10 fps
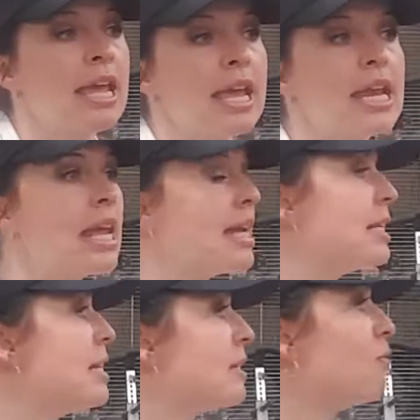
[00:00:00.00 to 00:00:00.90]
Any
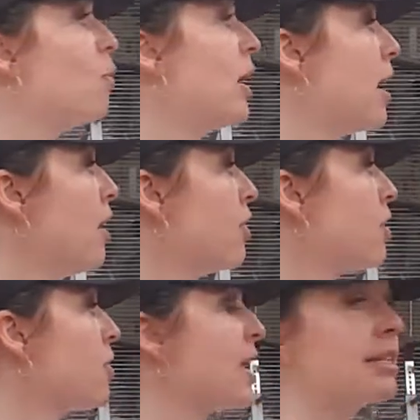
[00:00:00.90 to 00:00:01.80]
ideas of what
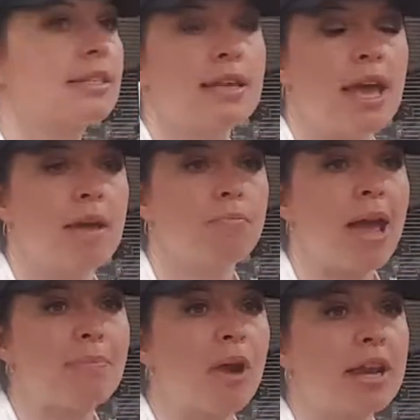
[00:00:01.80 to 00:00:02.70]
other things,
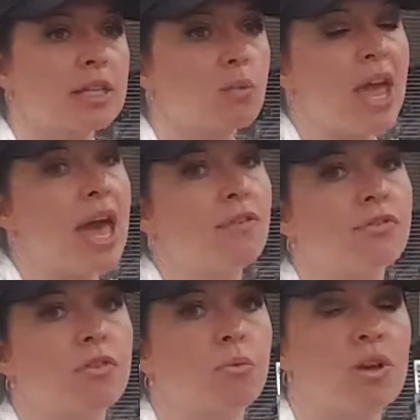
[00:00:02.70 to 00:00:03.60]
byproducts we have
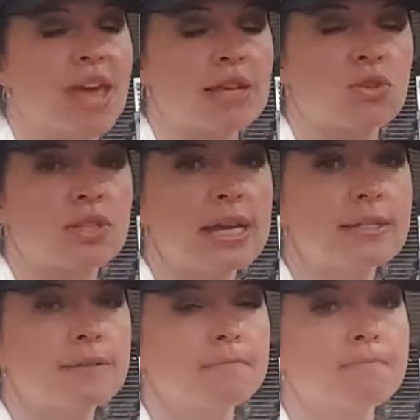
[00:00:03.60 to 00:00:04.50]
with exercise?